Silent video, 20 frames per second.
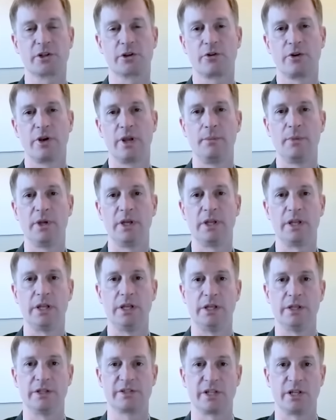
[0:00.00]
agreement
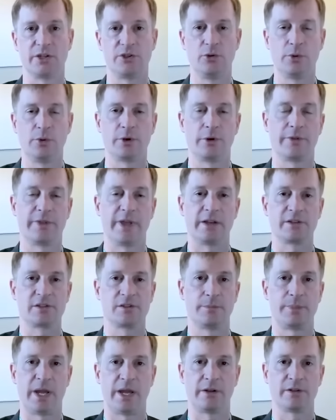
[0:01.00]
is
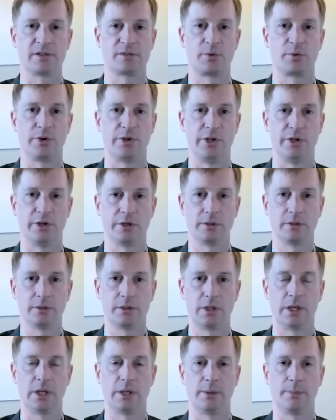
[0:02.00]
200,000 pounds per year,
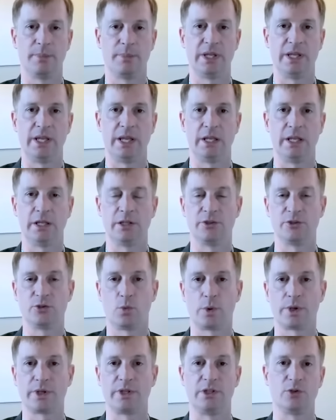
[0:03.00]
beginning in
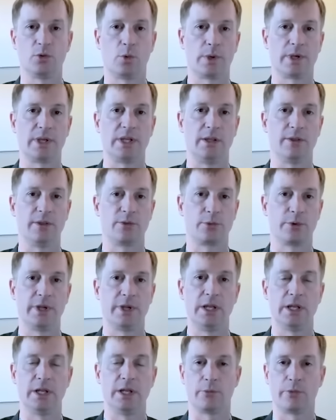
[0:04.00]

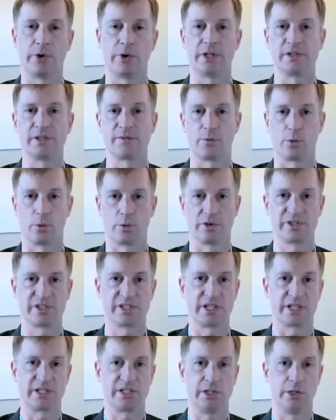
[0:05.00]
2023, and it runs for
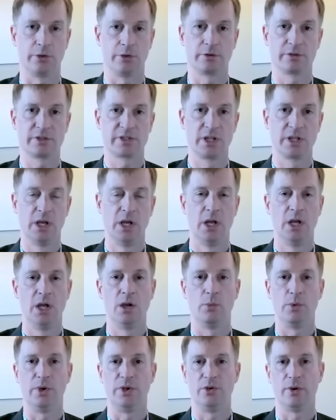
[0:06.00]
6 years.
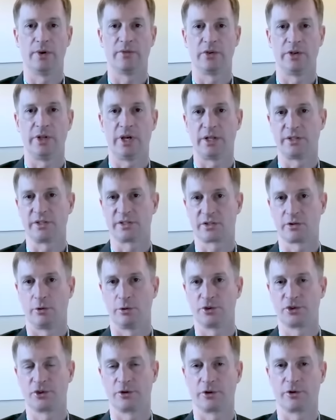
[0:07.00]
We do have a
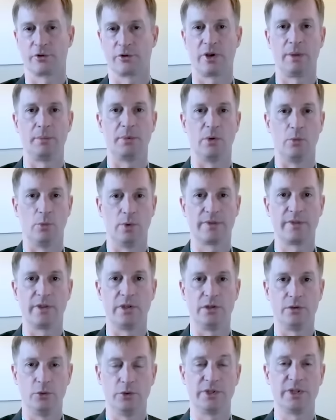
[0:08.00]
non-disclosure agreement with
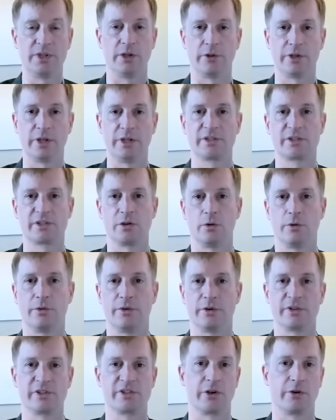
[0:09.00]
the utility, so
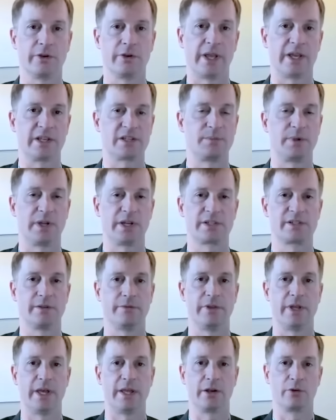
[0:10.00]
there are certain aspects
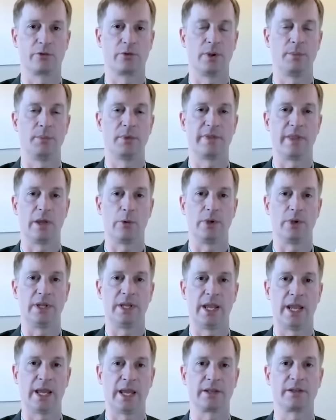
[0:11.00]
of that agreement that we
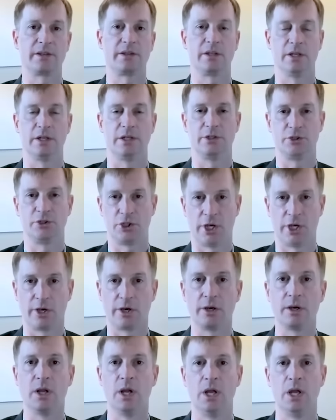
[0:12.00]
can't
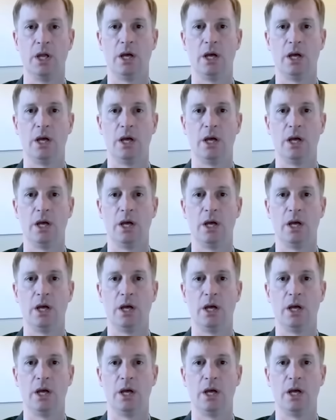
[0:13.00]
share